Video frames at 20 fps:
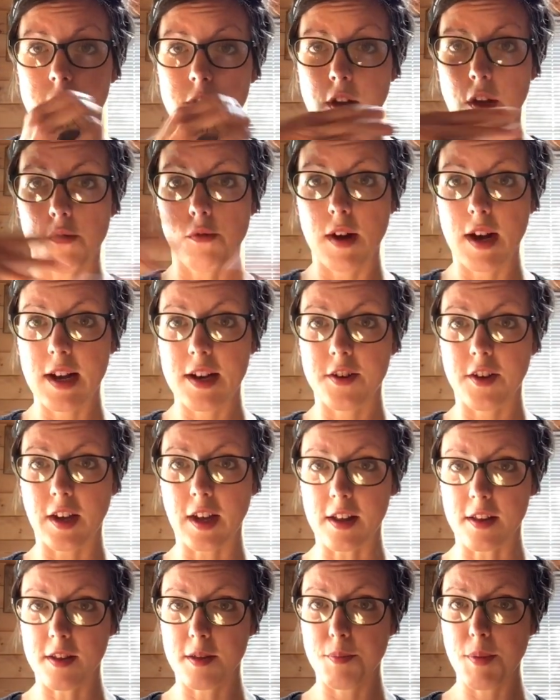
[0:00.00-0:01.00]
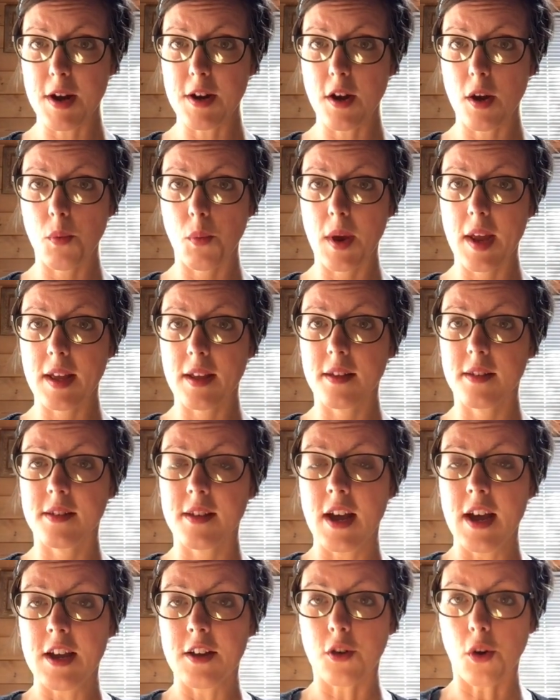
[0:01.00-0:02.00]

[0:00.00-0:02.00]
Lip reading: So really she can spread her wings,